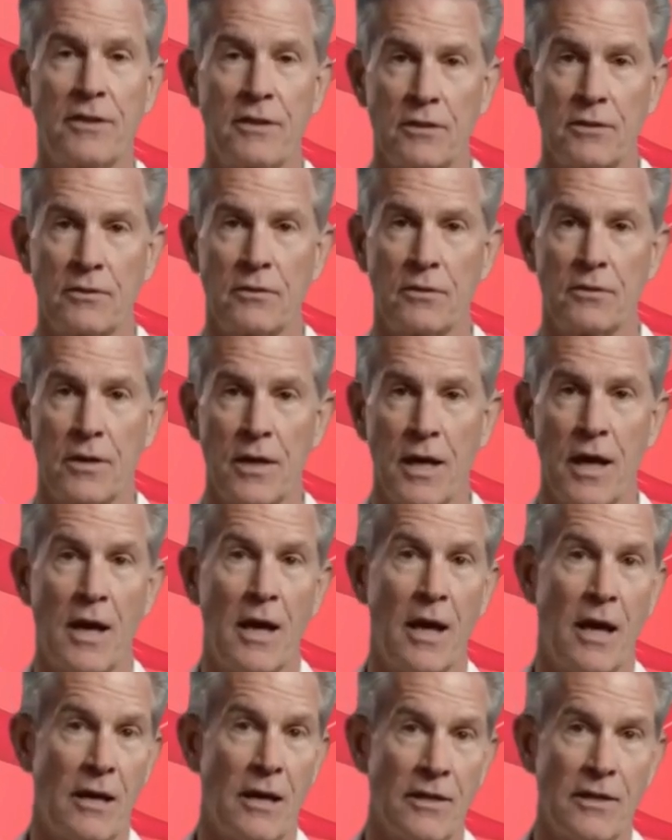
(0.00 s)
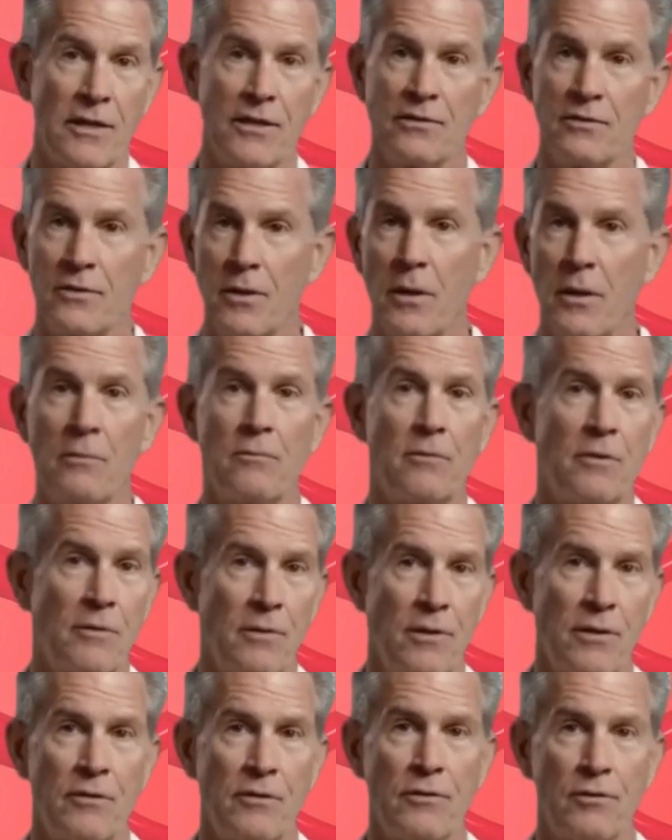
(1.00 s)
to other problems such as
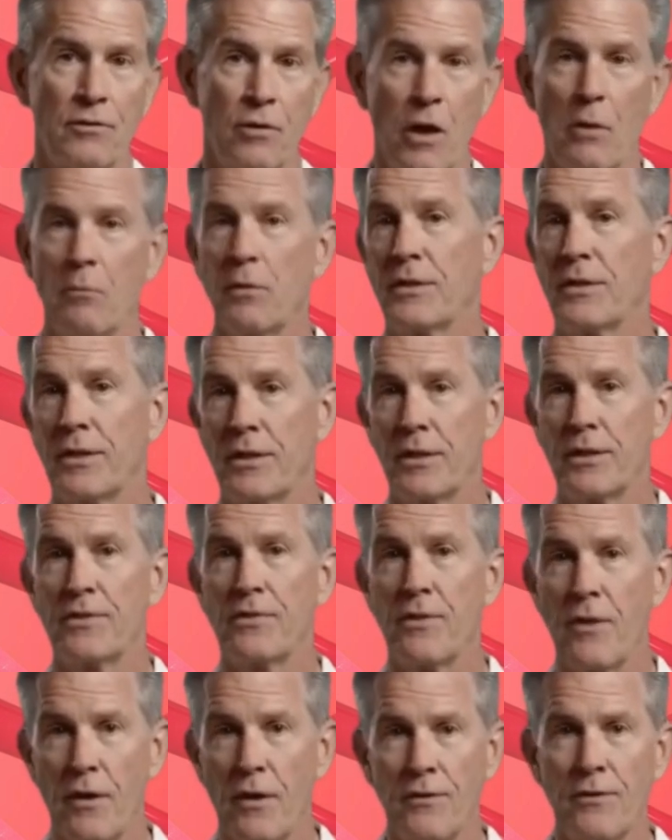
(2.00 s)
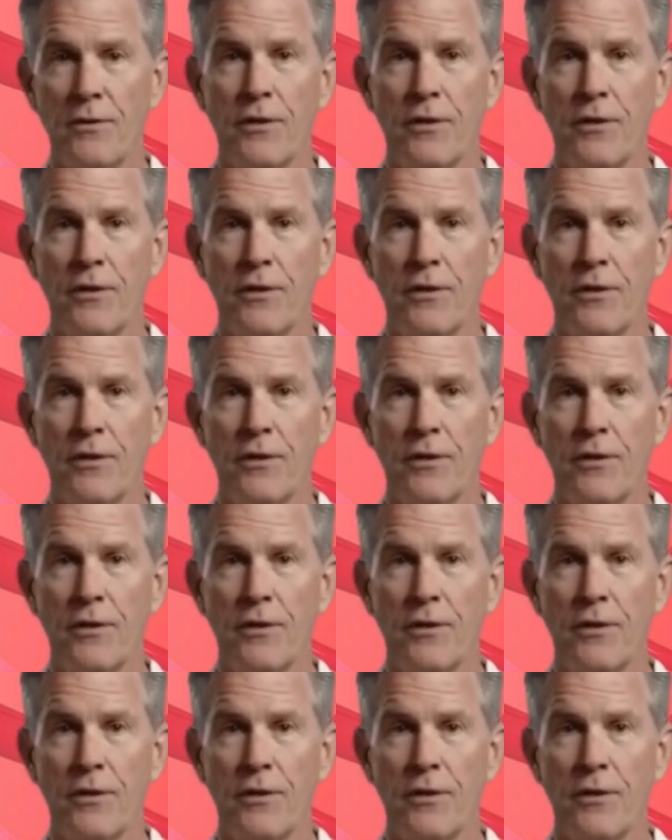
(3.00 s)
dry, flaky skin,